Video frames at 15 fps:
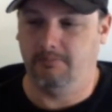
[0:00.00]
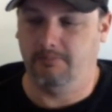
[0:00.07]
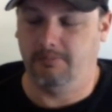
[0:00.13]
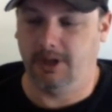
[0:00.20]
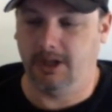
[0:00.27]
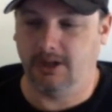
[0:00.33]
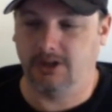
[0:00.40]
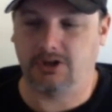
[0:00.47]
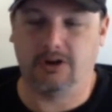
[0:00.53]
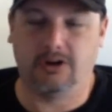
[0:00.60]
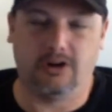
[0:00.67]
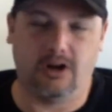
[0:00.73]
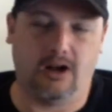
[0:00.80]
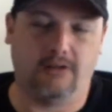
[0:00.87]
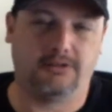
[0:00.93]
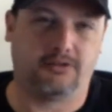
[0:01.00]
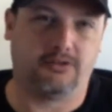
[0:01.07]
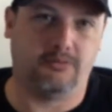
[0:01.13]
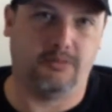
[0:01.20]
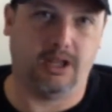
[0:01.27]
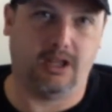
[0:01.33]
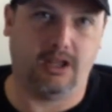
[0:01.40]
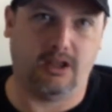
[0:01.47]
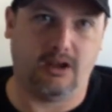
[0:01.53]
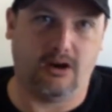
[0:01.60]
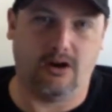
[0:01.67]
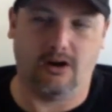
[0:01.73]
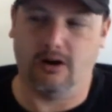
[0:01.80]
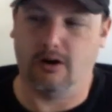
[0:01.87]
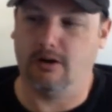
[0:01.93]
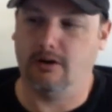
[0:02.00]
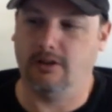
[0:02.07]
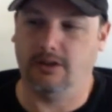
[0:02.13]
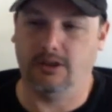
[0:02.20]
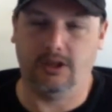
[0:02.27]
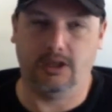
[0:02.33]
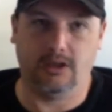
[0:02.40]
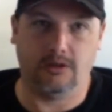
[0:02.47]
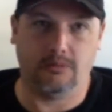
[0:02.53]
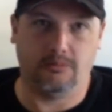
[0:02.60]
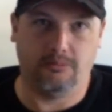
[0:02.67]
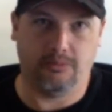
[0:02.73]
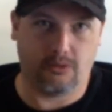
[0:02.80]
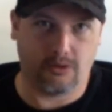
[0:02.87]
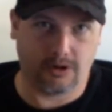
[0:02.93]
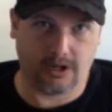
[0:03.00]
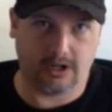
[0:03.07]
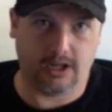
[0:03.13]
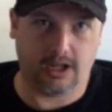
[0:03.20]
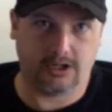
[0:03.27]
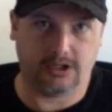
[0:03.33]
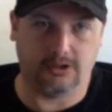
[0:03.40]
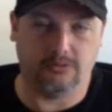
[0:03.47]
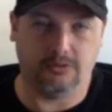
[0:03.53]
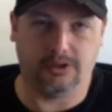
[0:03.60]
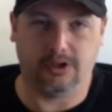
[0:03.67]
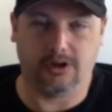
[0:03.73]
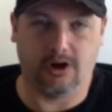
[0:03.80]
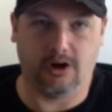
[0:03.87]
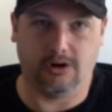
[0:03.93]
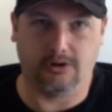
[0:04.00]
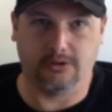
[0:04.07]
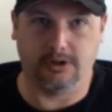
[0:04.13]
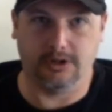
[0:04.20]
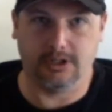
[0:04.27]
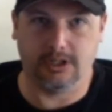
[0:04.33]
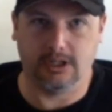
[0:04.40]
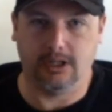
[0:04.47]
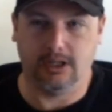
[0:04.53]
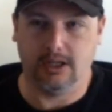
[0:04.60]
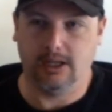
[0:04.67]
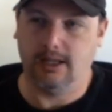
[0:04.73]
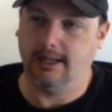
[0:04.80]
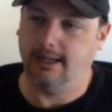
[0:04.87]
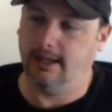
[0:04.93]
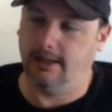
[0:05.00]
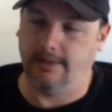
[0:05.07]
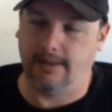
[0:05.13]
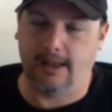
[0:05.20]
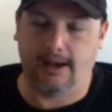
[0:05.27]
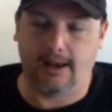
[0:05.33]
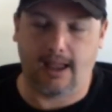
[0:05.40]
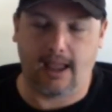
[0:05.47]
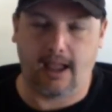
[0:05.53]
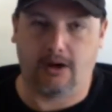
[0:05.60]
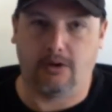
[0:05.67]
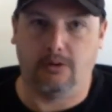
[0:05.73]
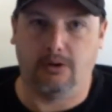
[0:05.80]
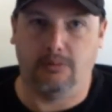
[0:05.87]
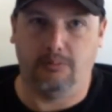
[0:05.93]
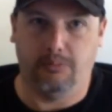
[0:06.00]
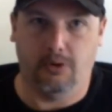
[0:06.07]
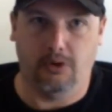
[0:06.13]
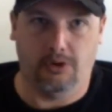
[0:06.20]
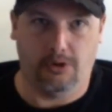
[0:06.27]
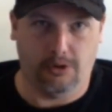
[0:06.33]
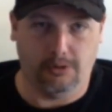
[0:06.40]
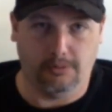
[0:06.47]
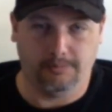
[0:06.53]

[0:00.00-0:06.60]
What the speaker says: big turnoffs for me are the poor connection with the cartridge and that acrid pull.